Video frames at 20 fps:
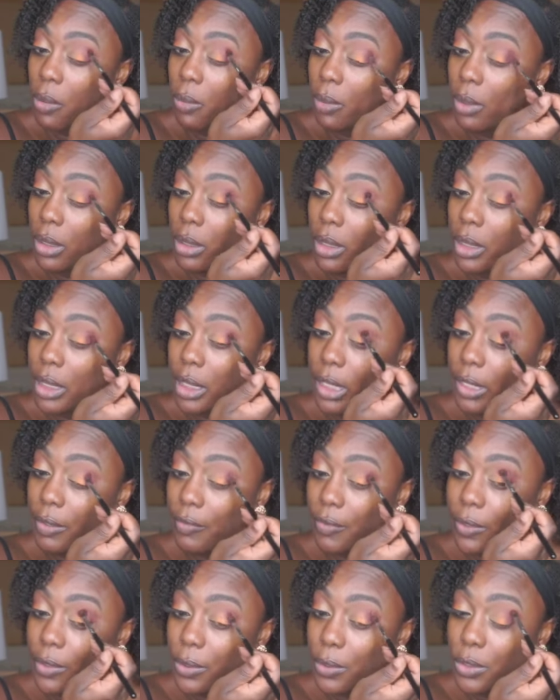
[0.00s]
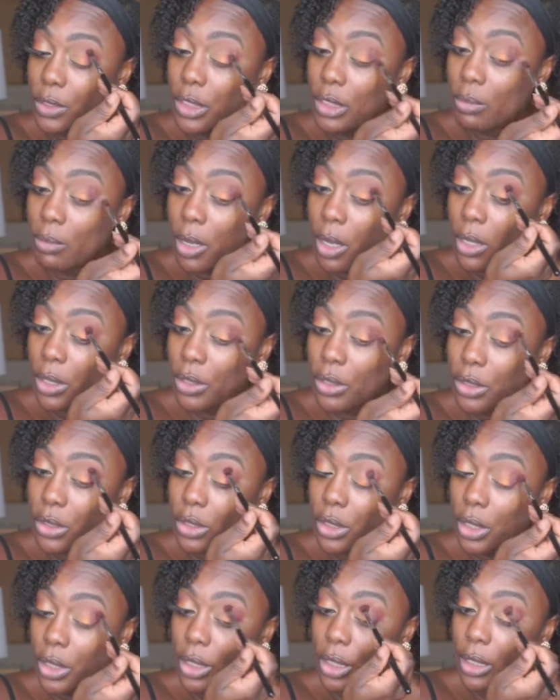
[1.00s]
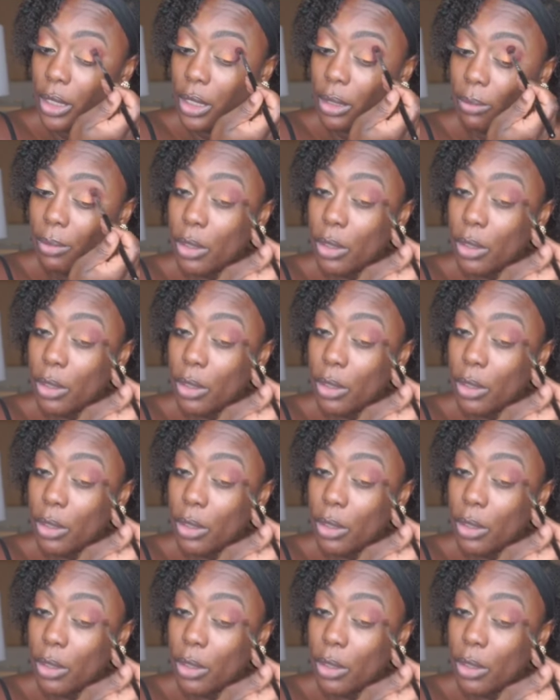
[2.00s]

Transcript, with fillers: We're looking for those small circular